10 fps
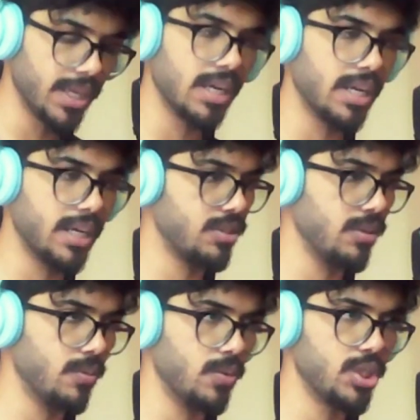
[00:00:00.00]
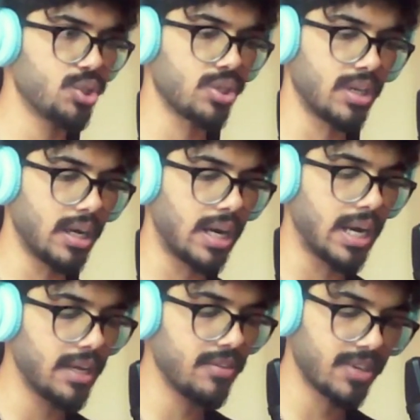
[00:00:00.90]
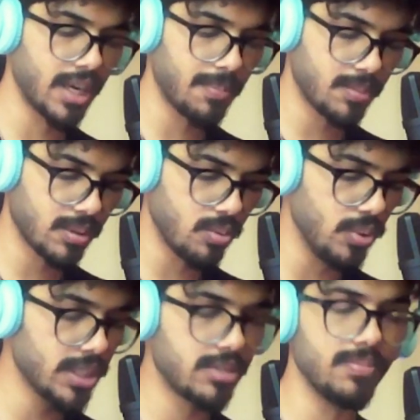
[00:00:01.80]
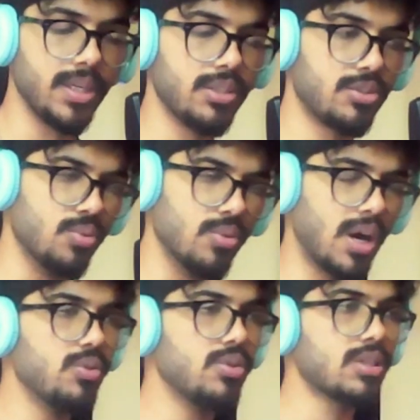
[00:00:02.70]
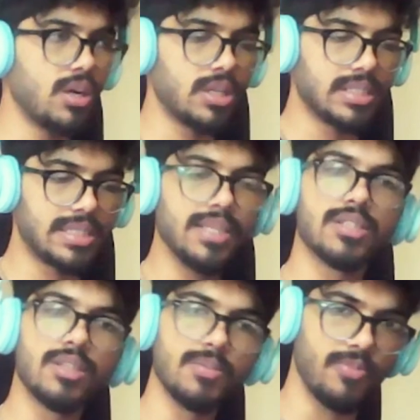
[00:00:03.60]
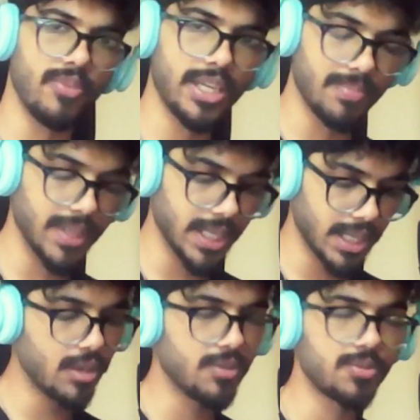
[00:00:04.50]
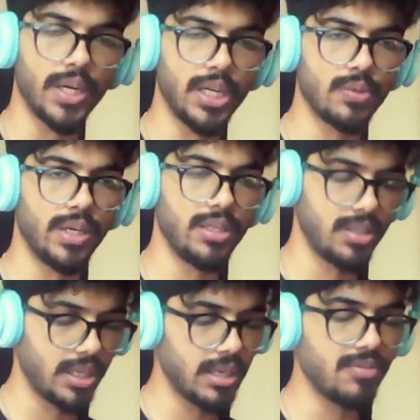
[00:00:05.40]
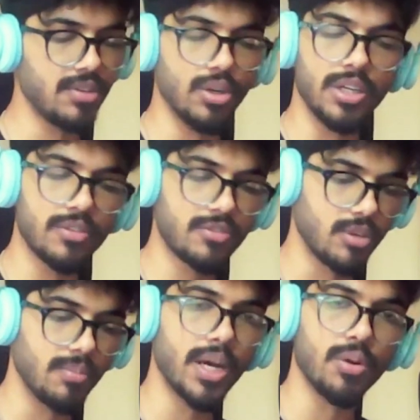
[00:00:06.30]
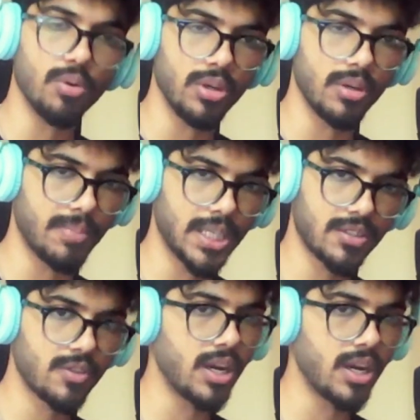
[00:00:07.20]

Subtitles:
big lesson, which I have kept with me throughout since the very beginning of 2023, and I've learned it from my own best